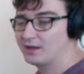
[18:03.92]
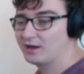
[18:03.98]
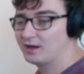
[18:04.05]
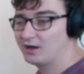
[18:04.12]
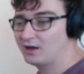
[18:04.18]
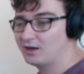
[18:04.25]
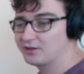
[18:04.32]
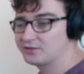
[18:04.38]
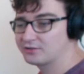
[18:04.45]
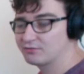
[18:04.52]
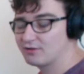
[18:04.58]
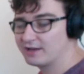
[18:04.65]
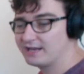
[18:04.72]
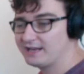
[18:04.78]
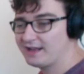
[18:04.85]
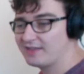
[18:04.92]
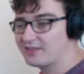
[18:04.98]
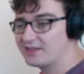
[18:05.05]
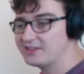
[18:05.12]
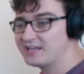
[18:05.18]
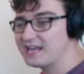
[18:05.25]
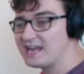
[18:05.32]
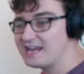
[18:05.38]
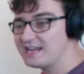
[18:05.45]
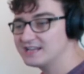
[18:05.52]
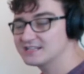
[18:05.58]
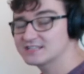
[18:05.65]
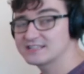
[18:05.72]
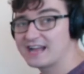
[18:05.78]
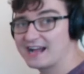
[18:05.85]
Uh, three, and then the E
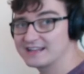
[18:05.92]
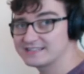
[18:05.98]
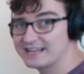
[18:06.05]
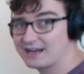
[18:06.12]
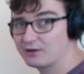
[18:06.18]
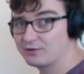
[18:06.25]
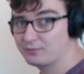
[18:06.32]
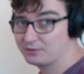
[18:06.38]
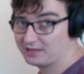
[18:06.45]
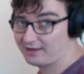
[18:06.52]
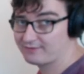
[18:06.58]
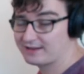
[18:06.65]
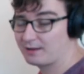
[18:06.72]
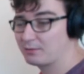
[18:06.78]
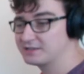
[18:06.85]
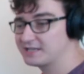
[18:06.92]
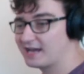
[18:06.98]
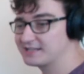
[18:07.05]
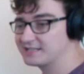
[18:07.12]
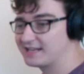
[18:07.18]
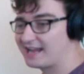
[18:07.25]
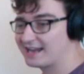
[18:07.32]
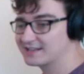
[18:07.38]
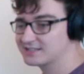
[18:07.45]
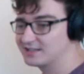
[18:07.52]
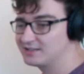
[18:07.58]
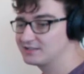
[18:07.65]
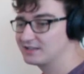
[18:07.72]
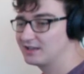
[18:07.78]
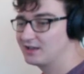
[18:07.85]
is stands out left hand as, as an
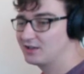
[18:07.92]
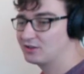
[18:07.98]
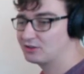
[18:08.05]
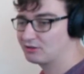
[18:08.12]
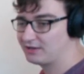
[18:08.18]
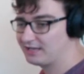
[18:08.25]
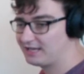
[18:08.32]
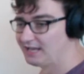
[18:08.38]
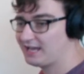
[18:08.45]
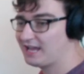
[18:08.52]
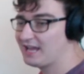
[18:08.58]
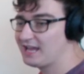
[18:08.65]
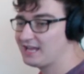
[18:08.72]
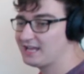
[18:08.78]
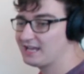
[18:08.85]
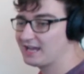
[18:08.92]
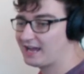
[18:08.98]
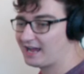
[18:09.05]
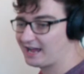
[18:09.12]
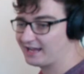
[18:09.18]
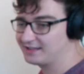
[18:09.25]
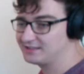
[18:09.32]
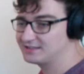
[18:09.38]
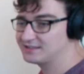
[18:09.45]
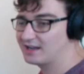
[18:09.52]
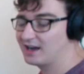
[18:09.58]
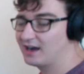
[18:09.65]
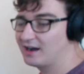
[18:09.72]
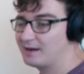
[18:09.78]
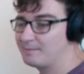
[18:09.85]
accent. Three, E, and
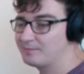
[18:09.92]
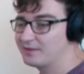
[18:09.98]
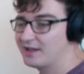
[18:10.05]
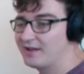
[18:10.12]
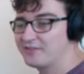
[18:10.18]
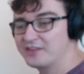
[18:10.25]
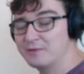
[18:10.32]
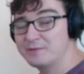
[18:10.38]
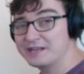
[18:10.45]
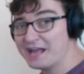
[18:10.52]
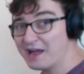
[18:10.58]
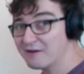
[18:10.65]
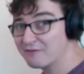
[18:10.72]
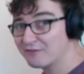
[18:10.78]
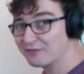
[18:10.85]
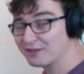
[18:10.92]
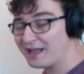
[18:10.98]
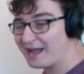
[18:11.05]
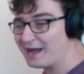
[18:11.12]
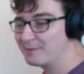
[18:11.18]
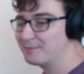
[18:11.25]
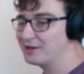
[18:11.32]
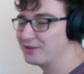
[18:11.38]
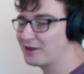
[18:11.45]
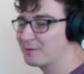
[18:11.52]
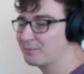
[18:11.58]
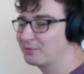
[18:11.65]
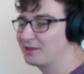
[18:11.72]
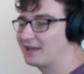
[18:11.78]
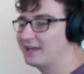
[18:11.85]
uh. Then we get a flam, and I
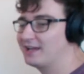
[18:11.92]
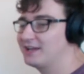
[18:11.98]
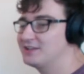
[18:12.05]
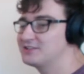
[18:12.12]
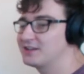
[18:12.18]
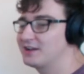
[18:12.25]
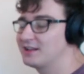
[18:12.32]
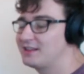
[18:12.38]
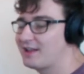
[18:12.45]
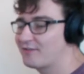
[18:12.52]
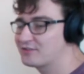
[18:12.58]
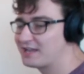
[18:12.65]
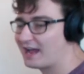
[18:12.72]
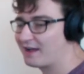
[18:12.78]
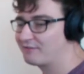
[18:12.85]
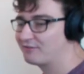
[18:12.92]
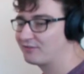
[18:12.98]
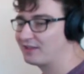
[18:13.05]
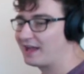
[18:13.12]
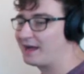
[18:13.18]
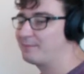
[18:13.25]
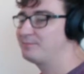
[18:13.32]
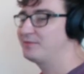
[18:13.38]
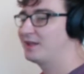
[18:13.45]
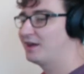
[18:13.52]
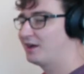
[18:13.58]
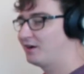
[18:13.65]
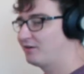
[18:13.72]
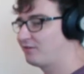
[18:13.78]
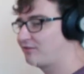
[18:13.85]
play it as a left hand flam.
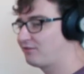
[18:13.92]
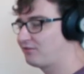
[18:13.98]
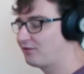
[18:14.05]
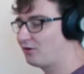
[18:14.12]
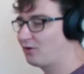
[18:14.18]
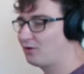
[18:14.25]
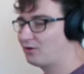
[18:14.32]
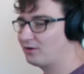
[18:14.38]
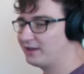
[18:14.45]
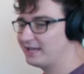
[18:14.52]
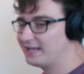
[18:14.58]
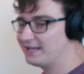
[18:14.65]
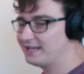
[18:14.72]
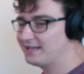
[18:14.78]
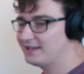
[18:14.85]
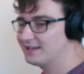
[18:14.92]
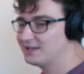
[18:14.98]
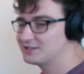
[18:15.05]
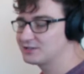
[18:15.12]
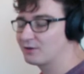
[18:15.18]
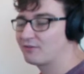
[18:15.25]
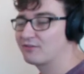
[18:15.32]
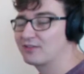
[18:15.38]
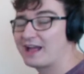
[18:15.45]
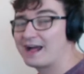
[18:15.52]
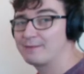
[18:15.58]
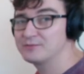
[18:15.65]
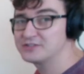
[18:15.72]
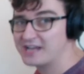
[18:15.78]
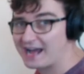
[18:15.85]
Four, E, so a
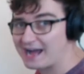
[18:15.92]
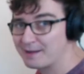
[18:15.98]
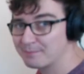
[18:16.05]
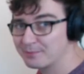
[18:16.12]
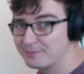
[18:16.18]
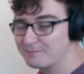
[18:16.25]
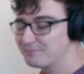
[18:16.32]
flam tap.